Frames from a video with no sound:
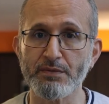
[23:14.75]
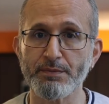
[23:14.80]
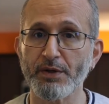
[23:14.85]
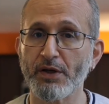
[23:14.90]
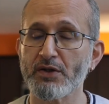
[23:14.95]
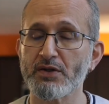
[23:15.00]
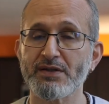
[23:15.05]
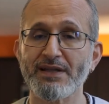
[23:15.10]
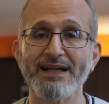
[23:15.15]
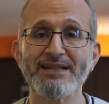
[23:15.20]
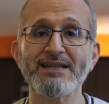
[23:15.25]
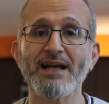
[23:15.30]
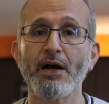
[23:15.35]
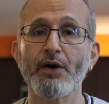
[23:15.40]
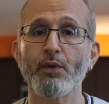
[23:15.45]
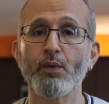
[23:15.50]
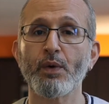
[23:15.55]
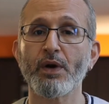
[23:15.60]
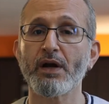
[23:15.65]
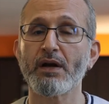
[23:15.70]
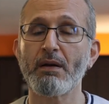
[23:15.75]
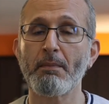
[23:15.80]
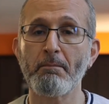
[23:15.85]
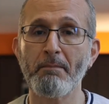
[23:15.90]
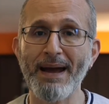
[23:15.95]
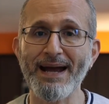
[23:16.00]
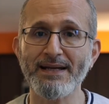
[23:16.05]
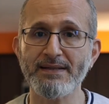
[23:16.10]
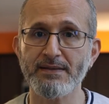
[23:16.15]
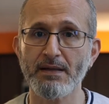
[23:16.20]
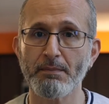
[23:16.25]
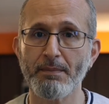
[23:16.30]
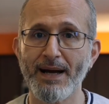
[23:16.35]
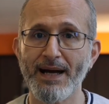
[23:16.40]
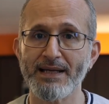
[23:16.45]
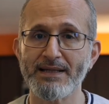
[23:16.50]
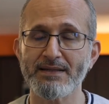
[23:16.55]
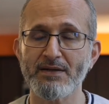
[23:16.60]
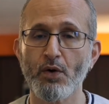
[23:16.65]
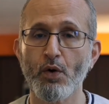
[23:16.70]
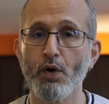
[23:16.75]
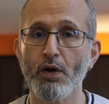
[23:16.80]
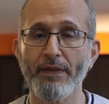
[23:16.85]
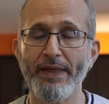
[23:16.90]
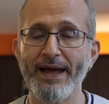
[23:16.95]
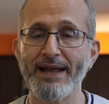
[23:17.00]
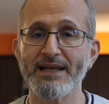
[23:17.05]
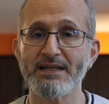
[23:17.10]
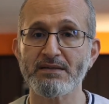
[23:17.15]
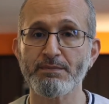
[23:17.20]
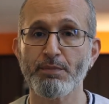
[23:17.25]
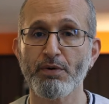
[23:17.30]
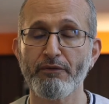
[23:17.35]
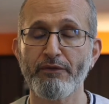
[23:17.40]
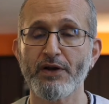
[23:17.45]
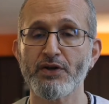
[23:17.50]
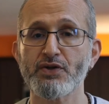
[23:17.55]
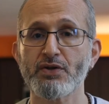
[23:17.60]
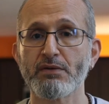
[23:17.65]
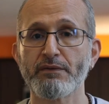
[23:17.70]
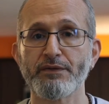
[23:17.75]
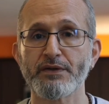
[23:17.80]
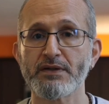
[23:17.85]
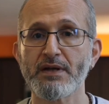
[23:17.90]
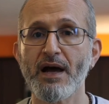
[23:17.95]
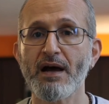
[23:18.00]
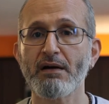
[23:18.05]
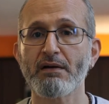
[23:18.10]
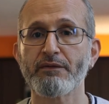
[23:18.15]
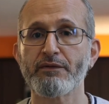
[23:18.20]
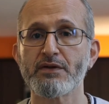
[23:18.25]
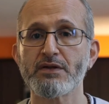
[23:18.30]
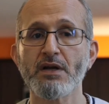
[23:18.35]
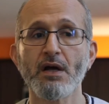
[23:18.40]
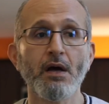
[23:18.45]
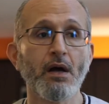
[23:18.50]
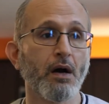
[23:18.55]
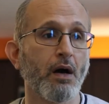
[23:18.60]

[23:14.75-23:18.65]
because that's how we're going to maximize all that as professional photographers.